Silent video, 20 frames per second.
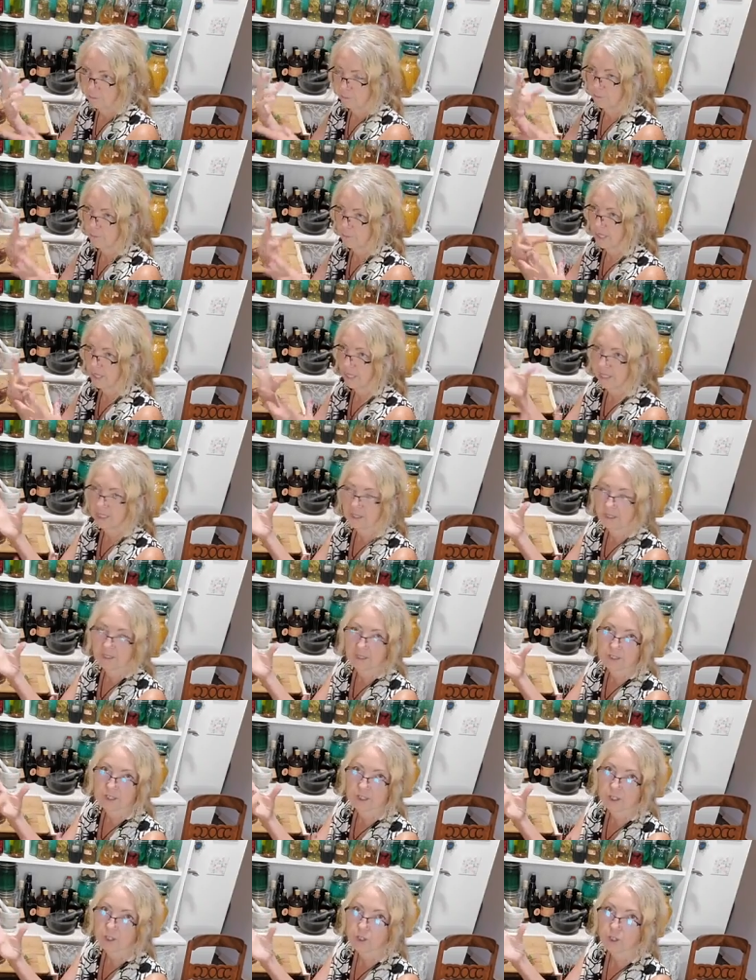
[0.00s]
bean
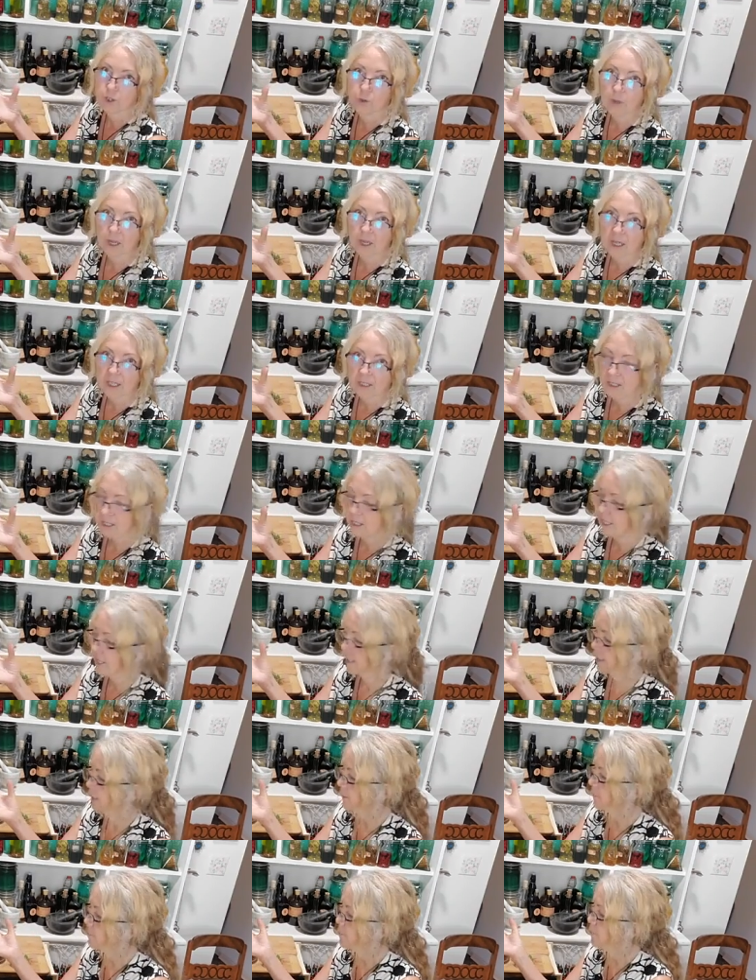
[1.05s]
stew
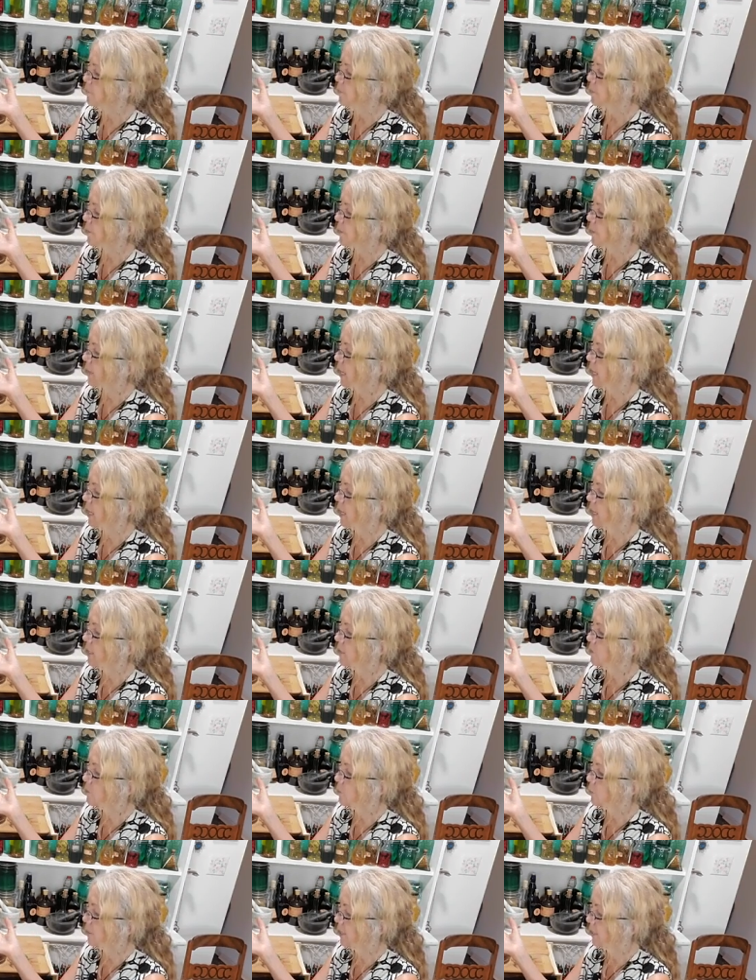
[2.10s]
idea, and
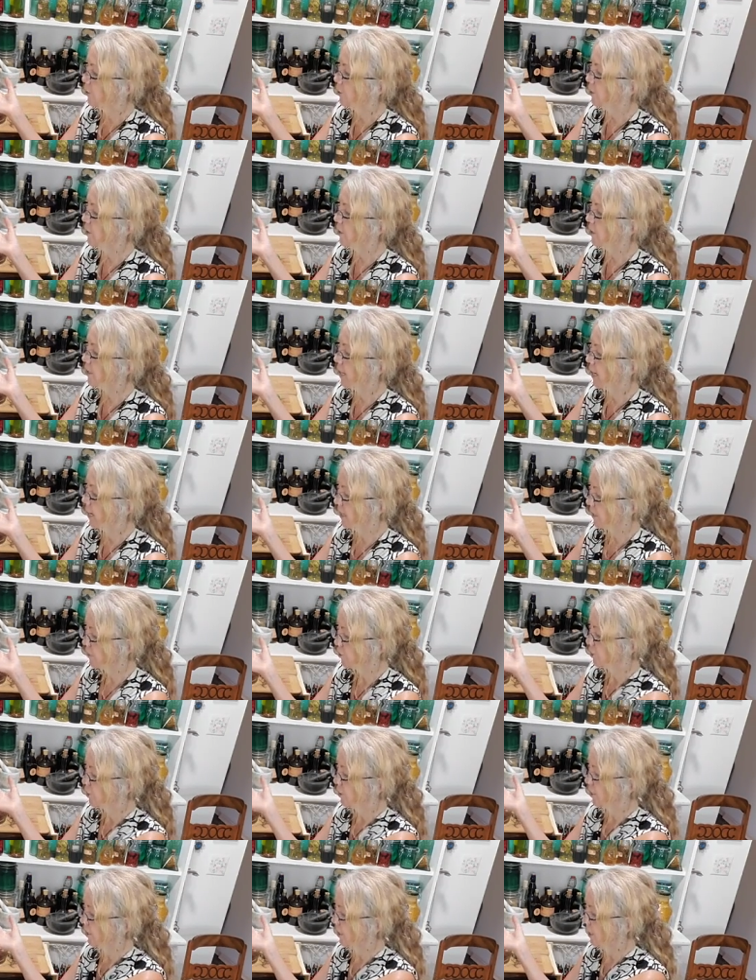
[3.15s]
we could
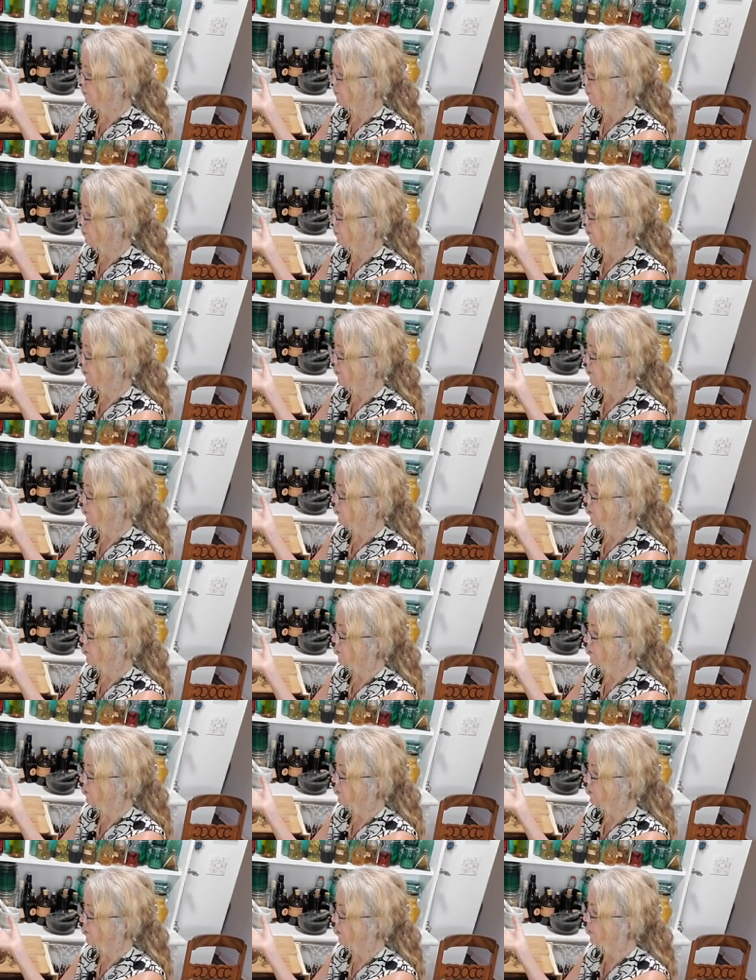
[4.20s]
actually, I'm just going to turn
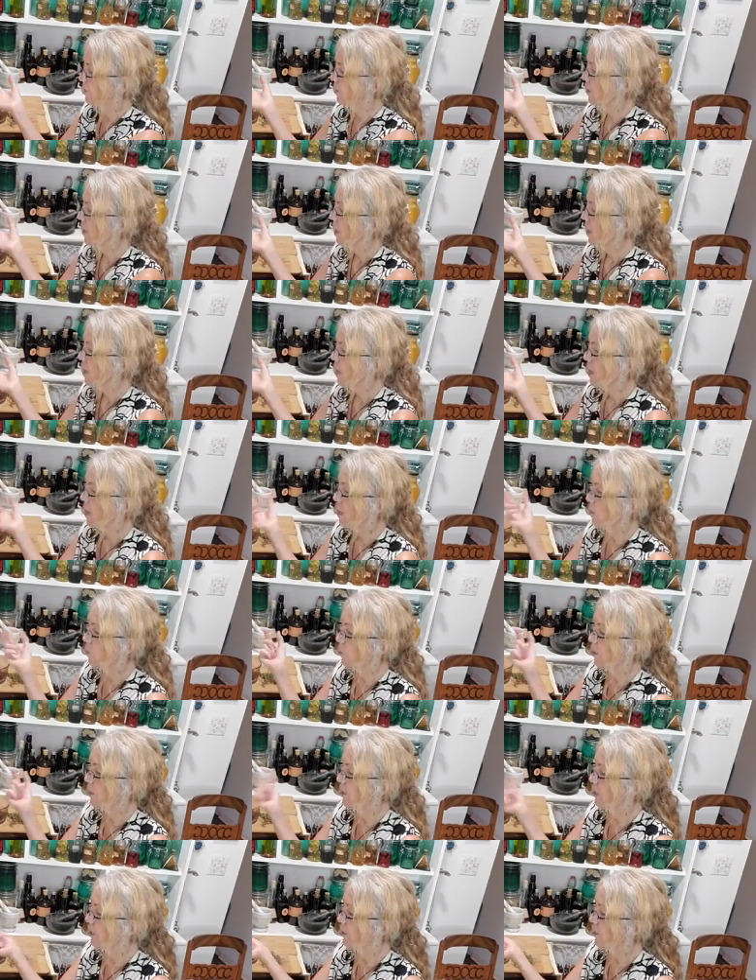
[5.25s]
this off,
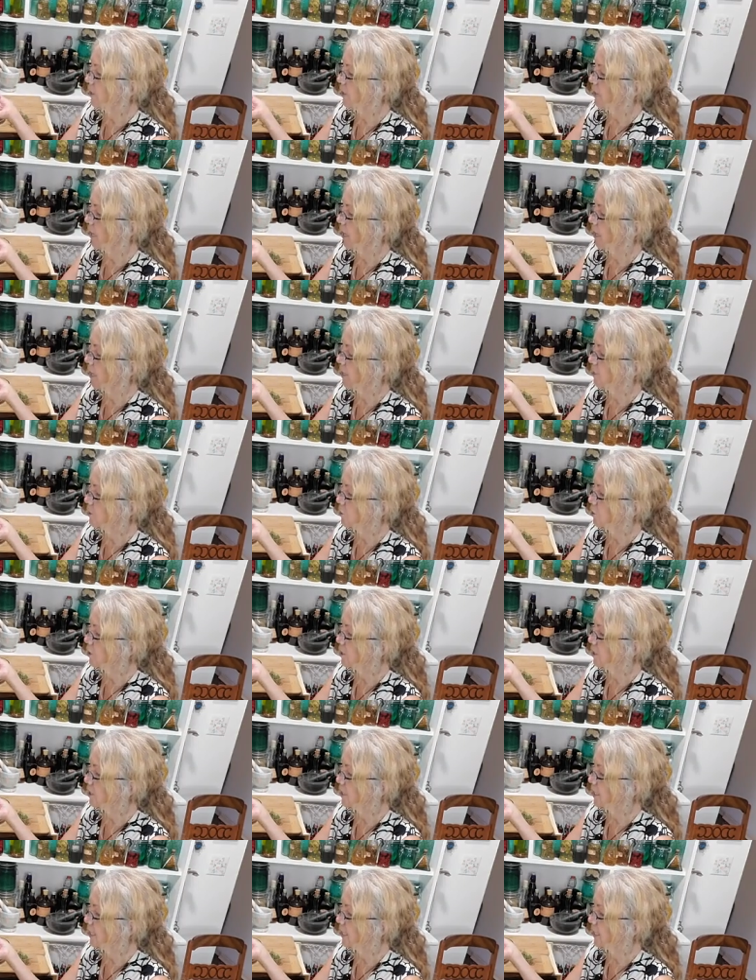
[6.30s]
we could
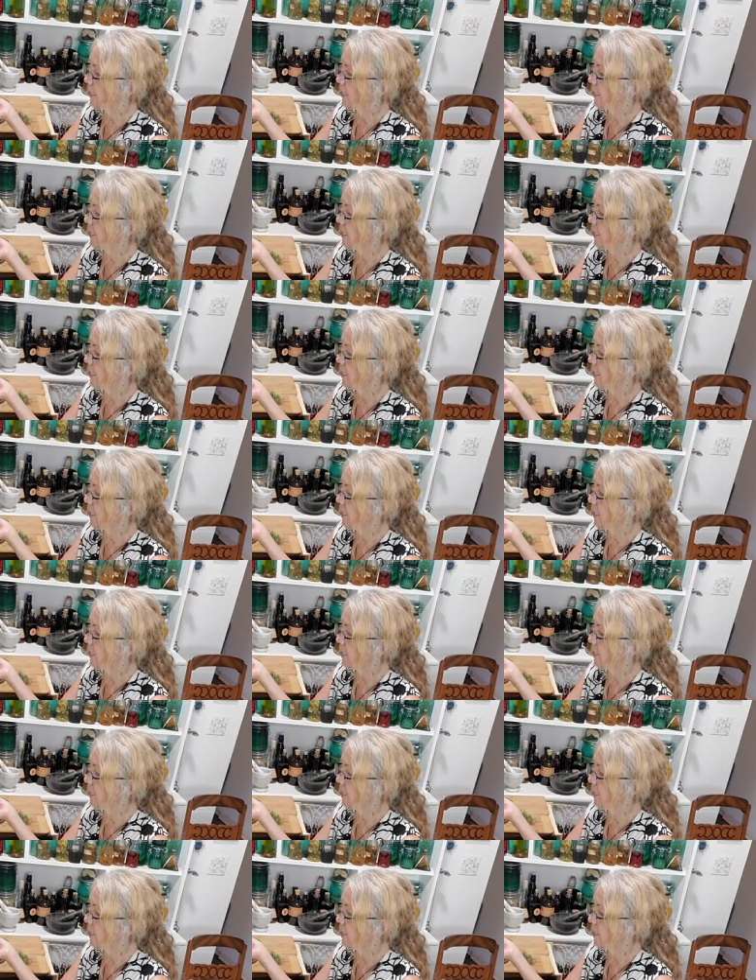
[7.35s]
actually
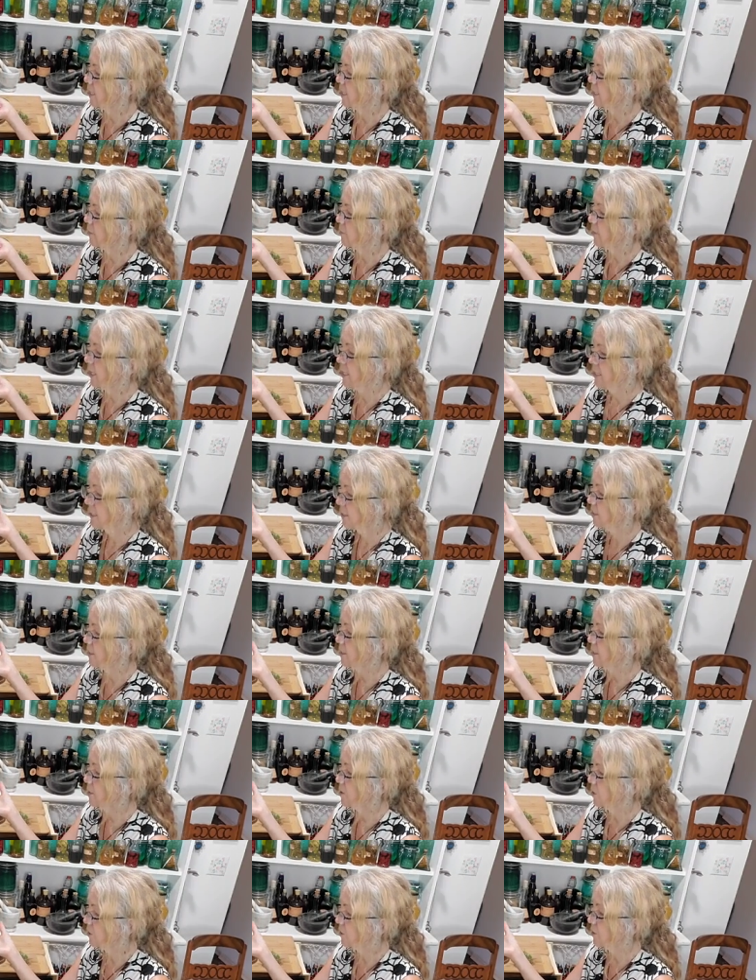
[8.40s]
make this
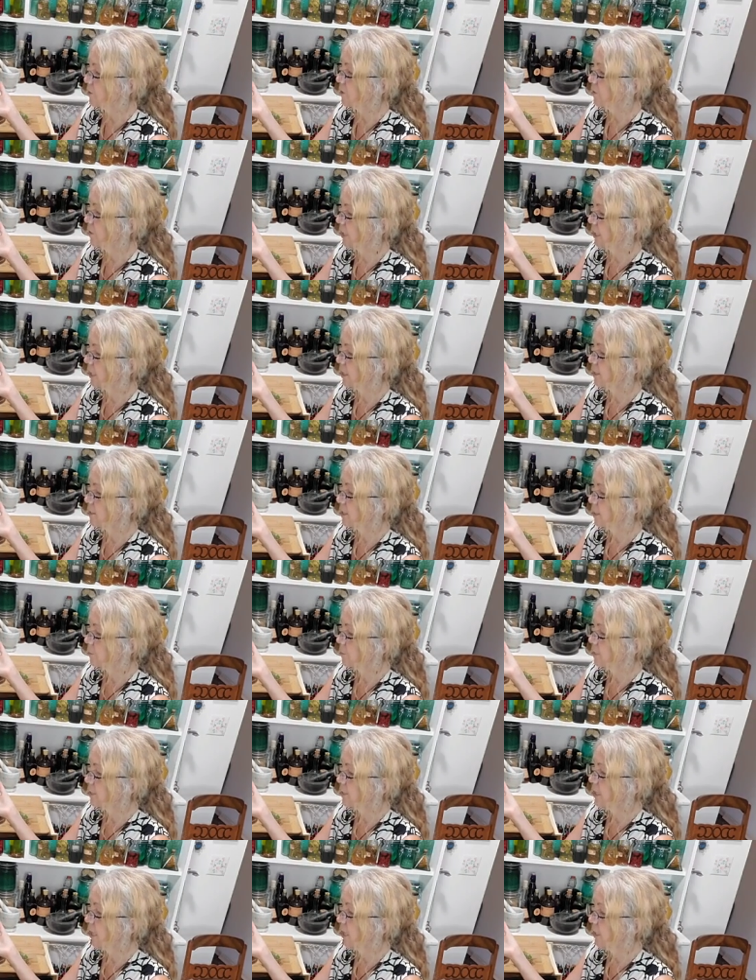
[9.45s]
into like a summer
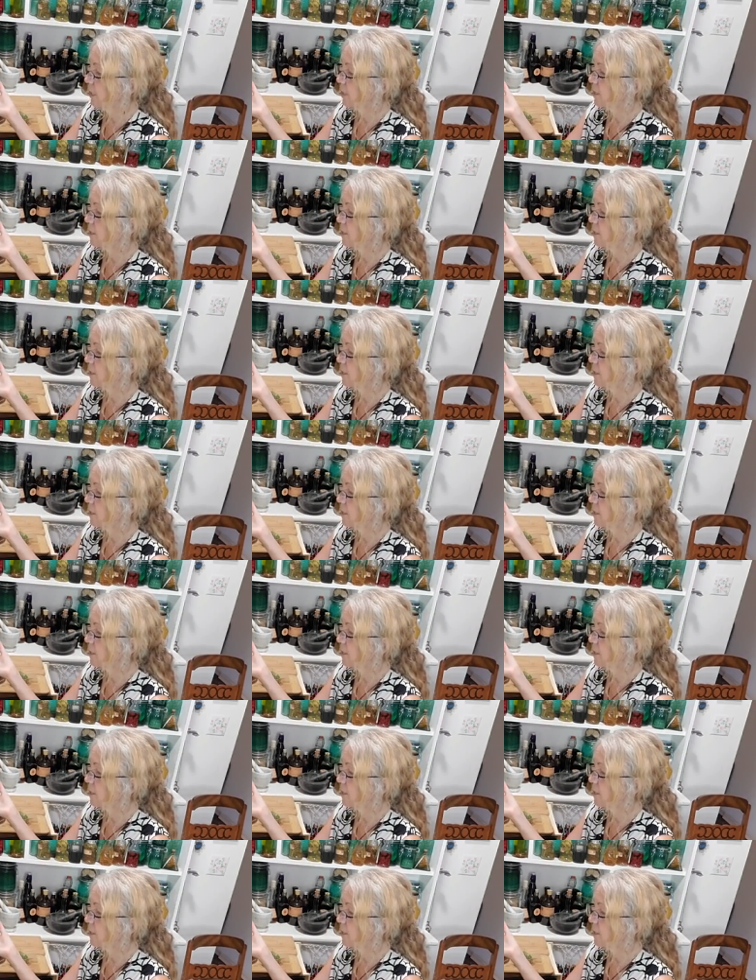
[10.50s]
salad.